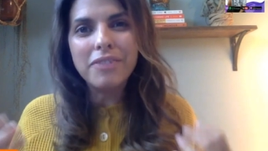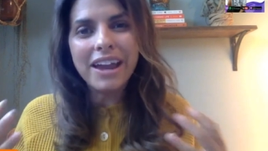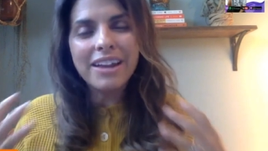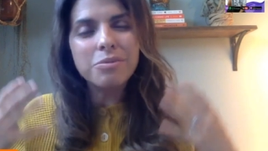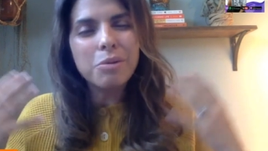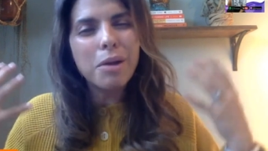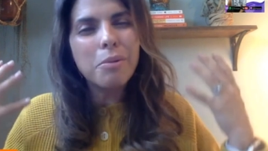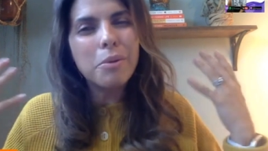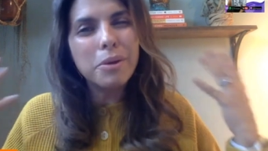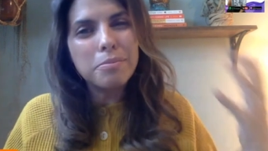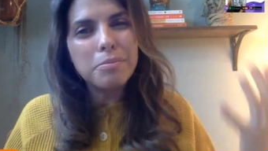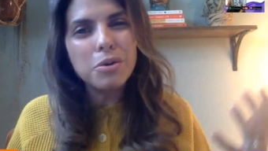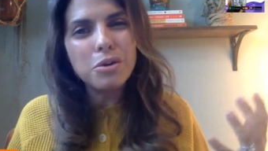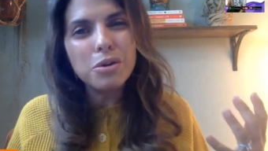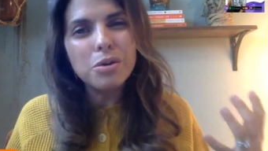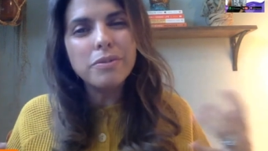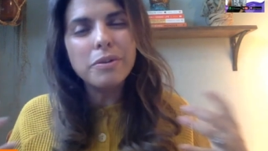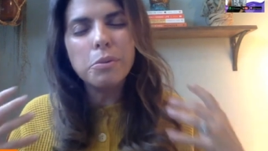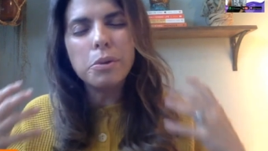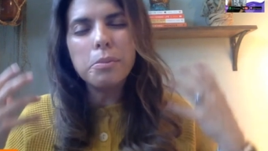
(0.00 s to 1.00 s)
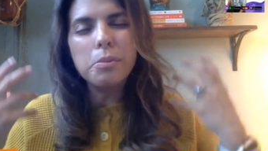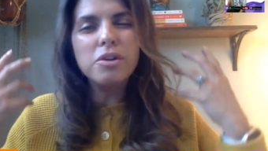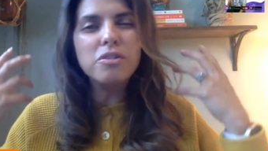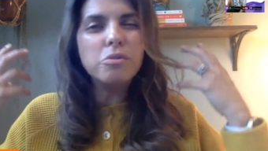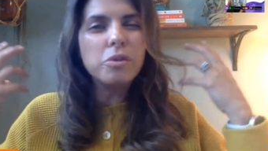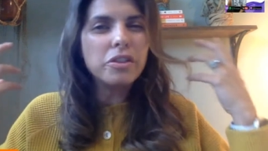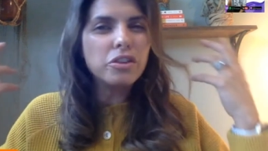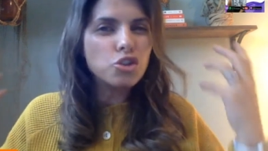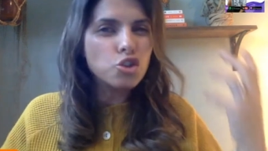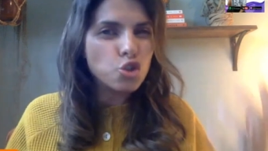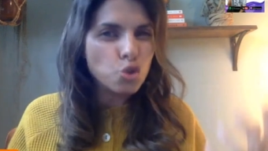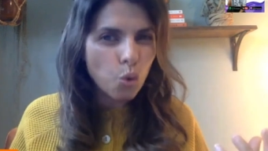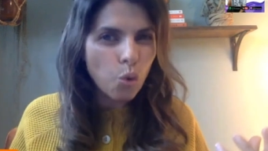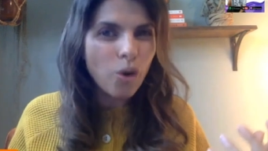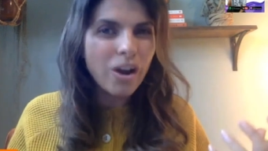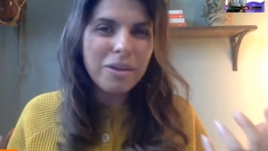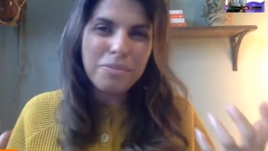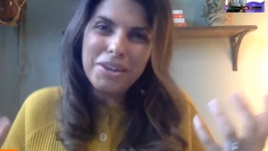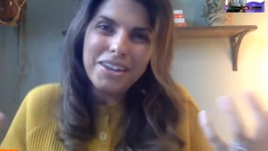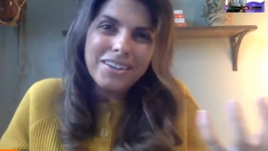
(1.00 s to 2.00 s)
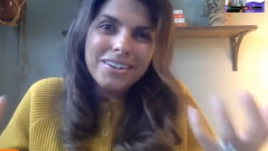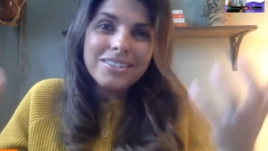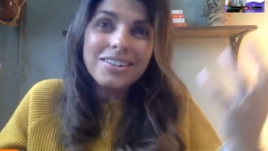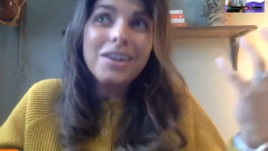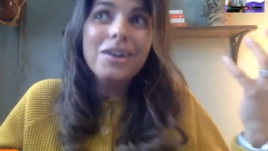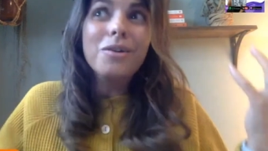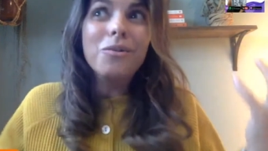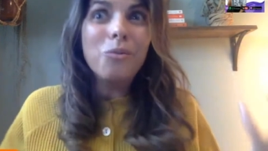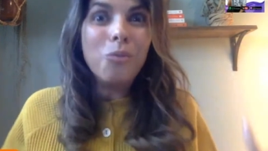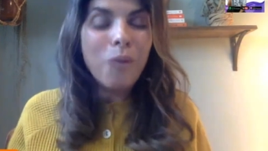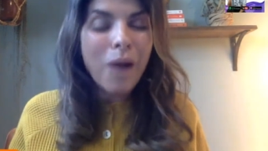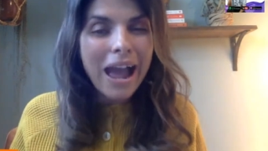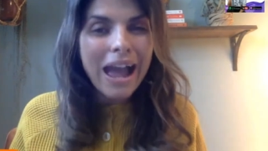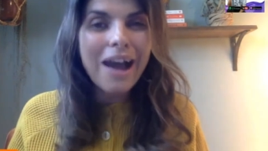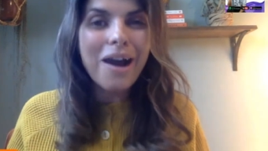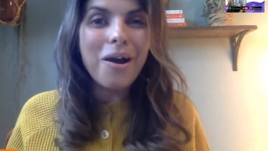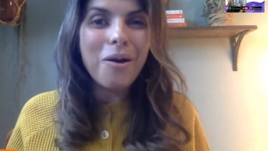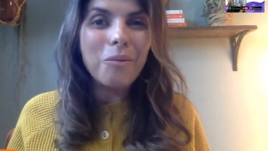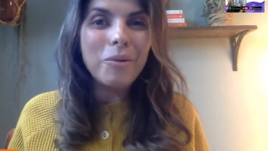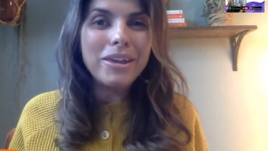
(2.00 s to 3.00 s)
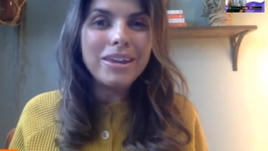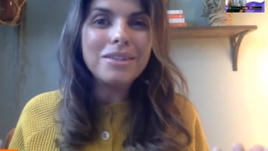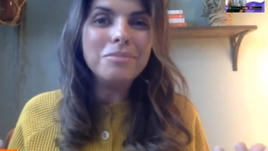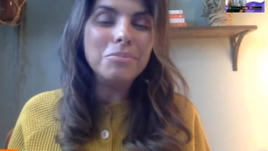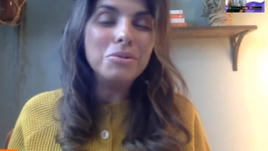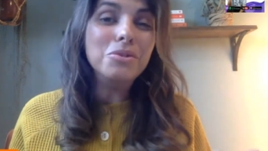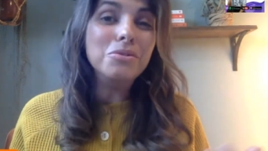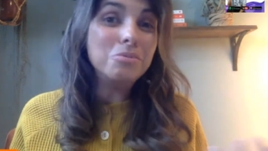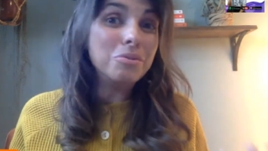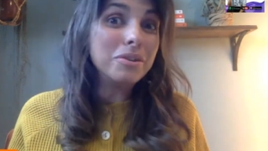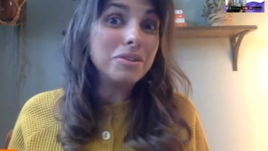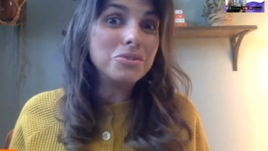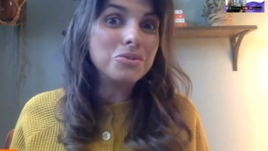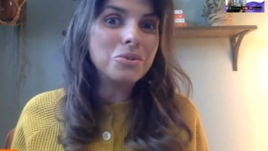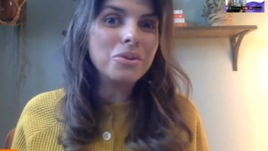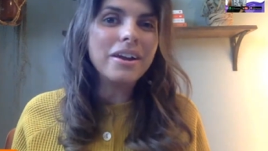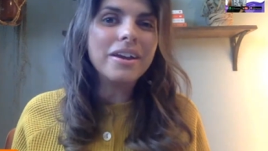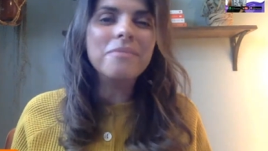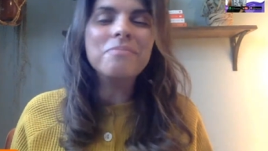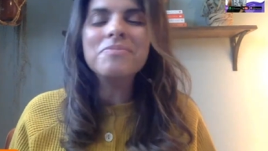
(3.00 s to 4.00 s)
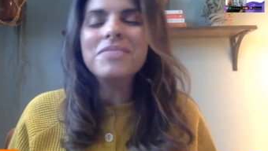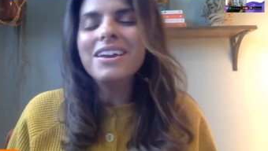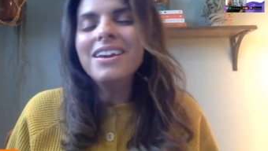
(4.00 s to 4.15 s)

That's why we move and we move with joy because wow, we can move with joy.